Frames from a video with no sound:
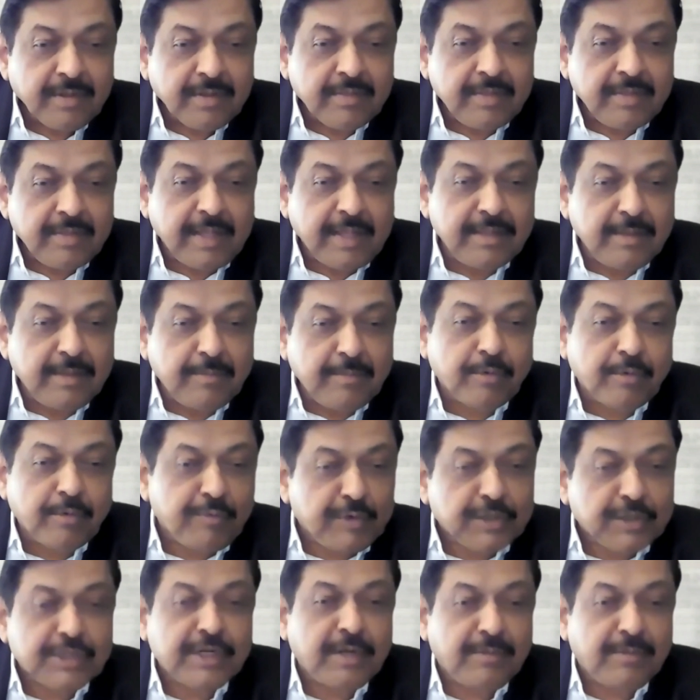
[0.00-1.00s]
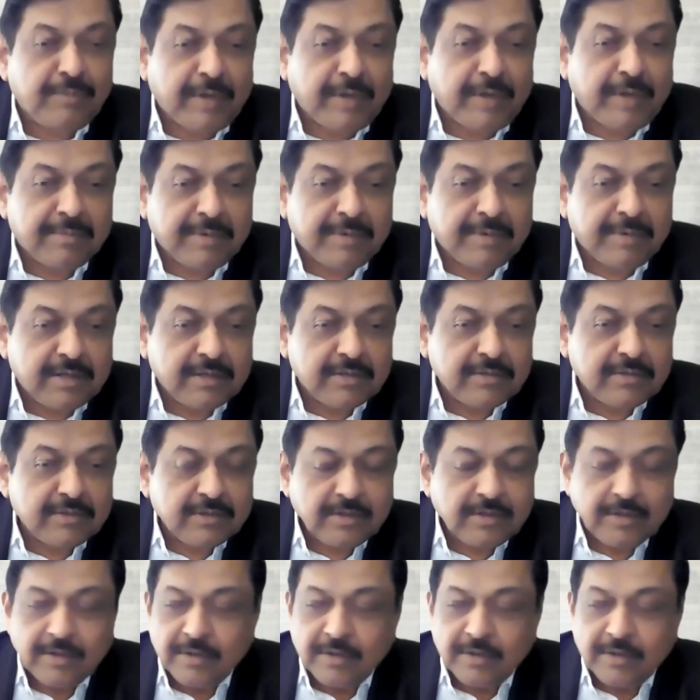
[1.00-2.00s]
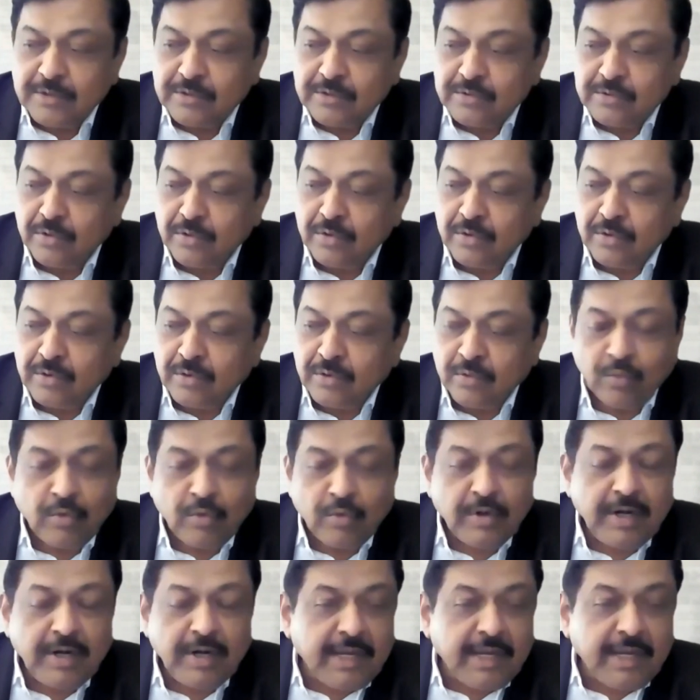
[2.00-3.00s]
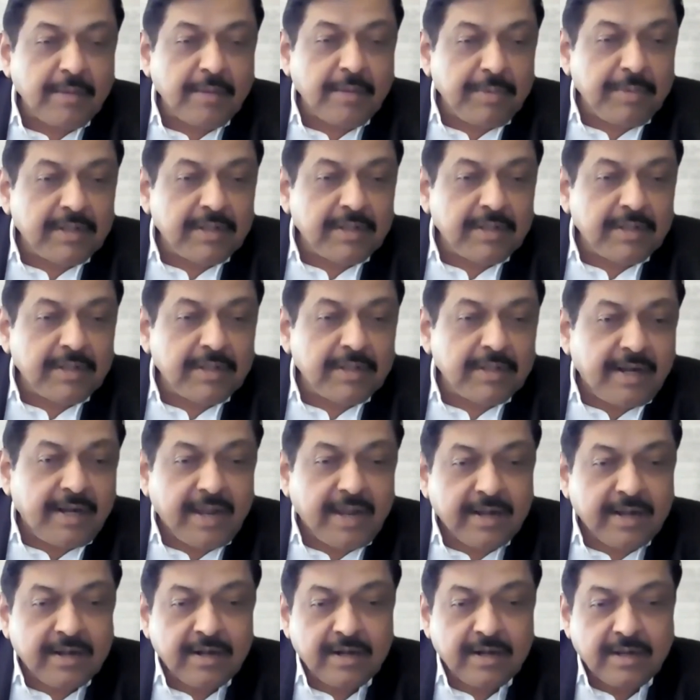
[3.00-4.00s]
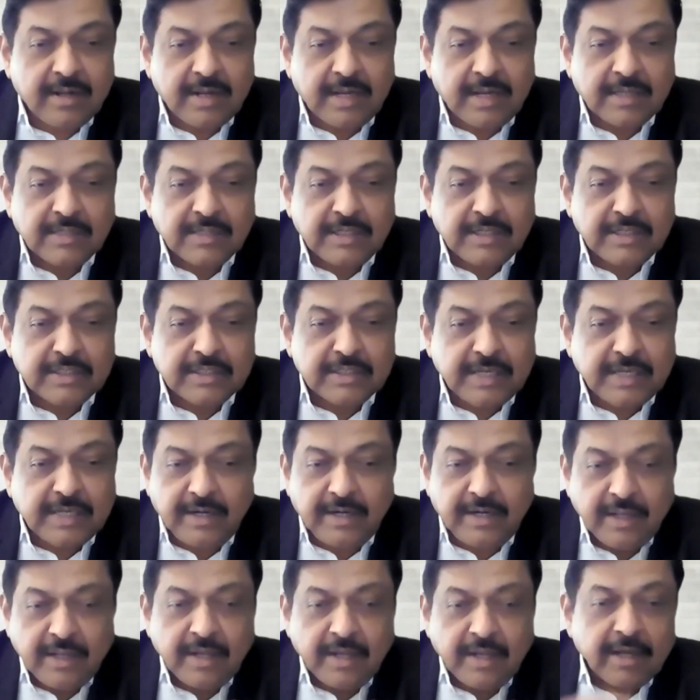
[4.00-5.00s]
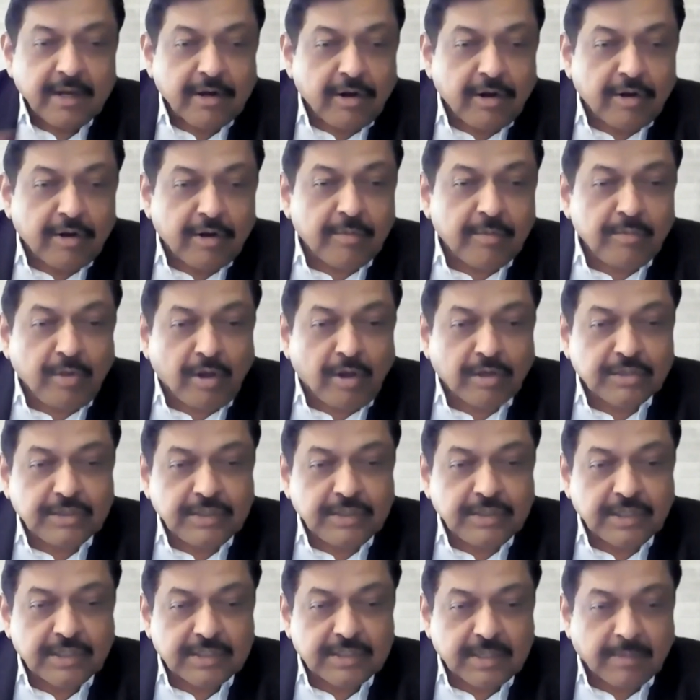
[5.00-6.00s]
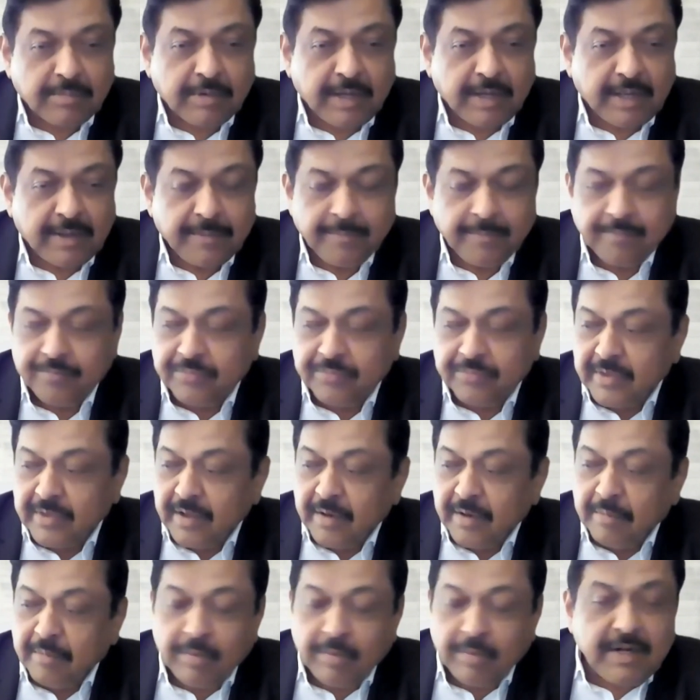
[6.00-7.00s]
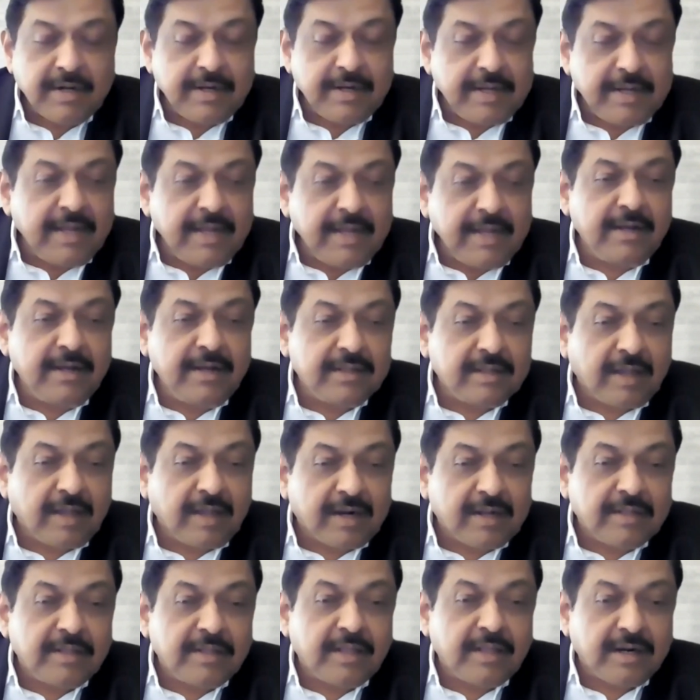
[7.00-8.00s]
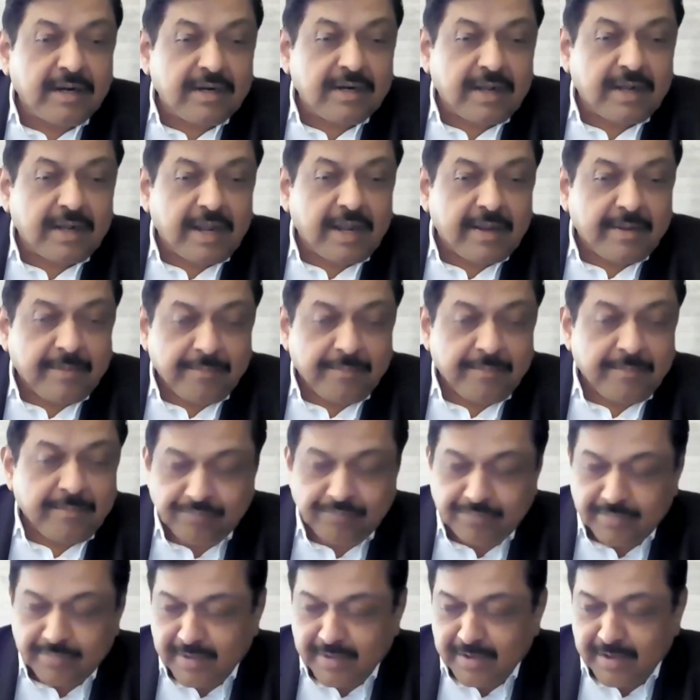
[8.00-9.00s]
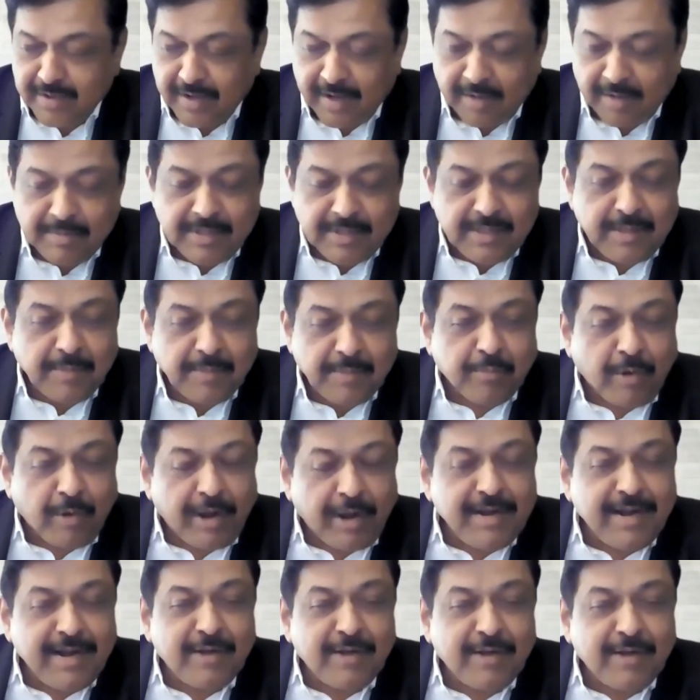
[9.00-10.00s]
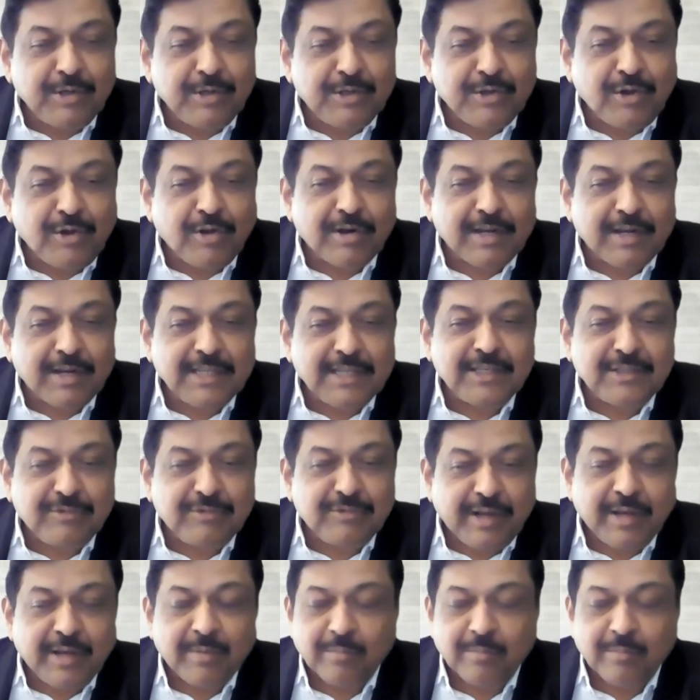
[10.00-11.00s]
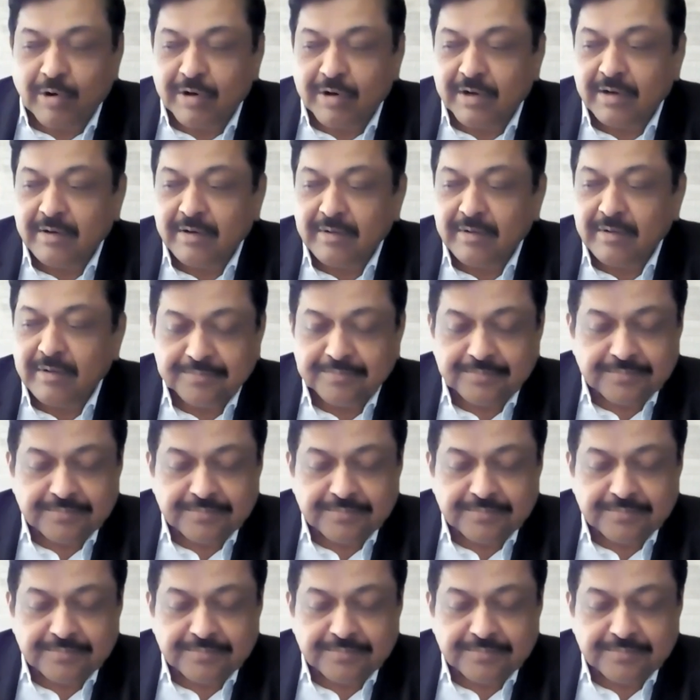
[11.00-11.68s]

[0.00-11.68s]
than the professional firefighters. So only keeping the lid and, as he said, cut off the oxygen supply. But then the point at which you are raised is very important.